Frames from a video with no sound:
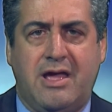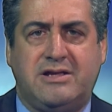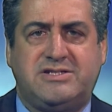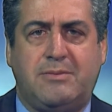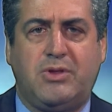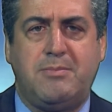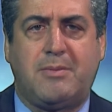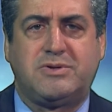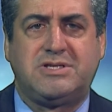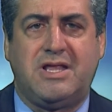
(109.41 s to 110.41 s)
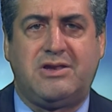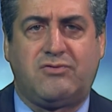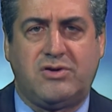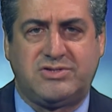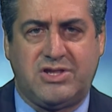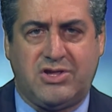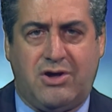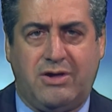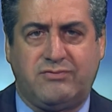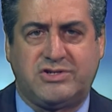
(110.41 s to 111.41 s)
Assembly members Linda
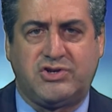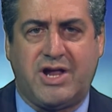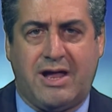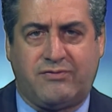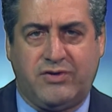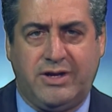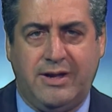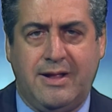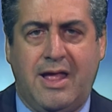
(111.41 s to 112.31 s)
Rosenthal and Richard Gottfried,